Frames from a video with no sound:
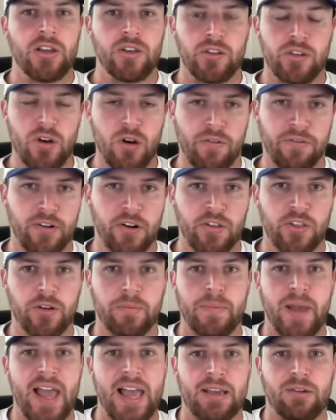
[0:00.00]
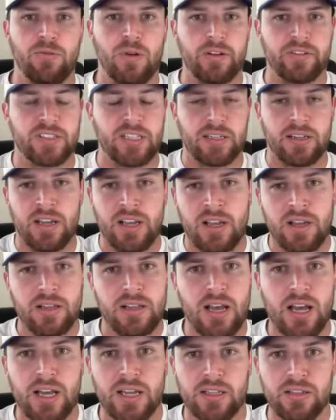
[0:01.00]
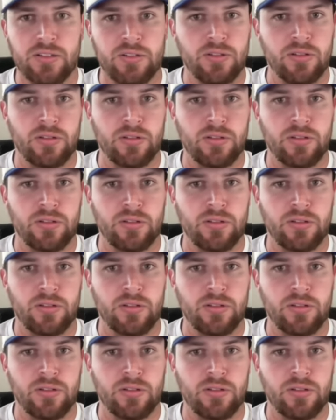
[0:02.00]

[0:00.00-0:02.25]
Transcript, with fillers: You go further back, what was it? Uh,